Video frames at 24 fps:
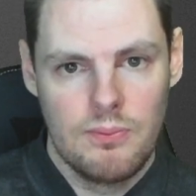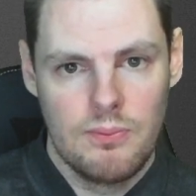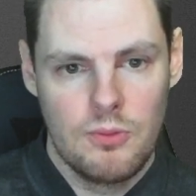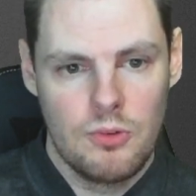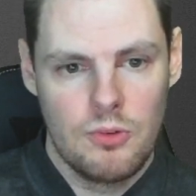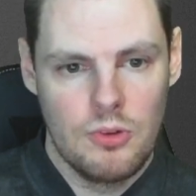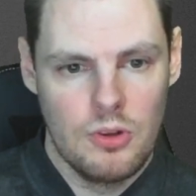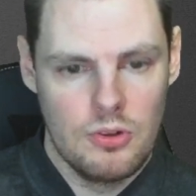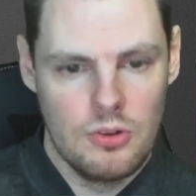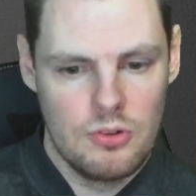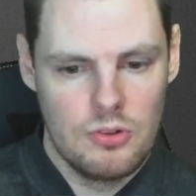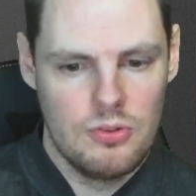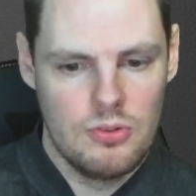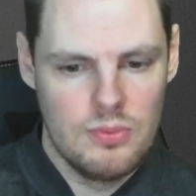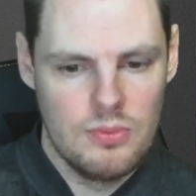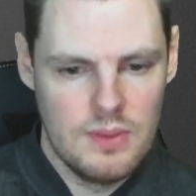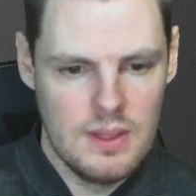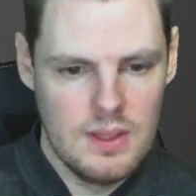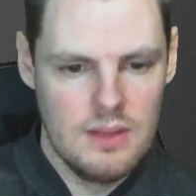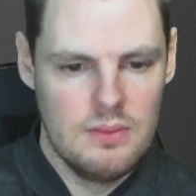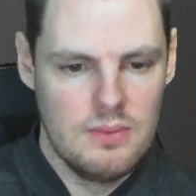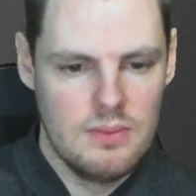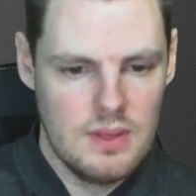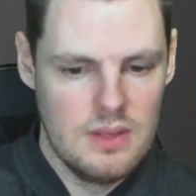such
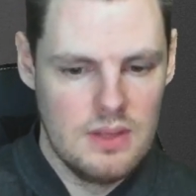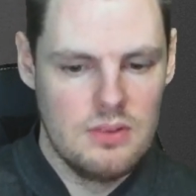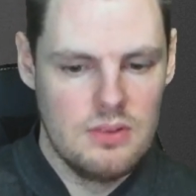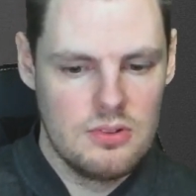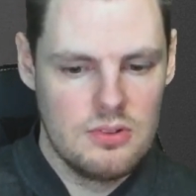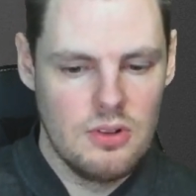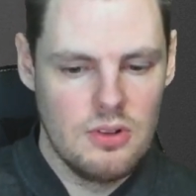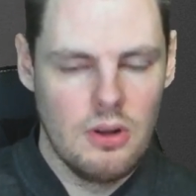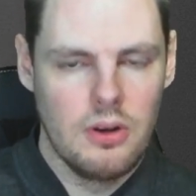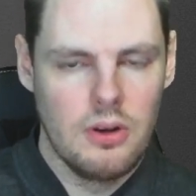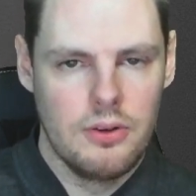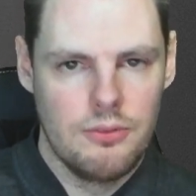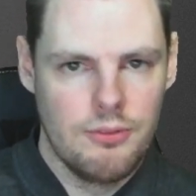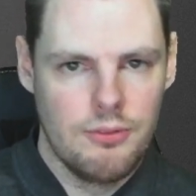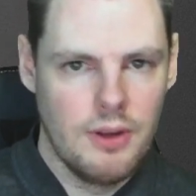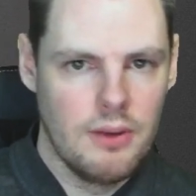the solid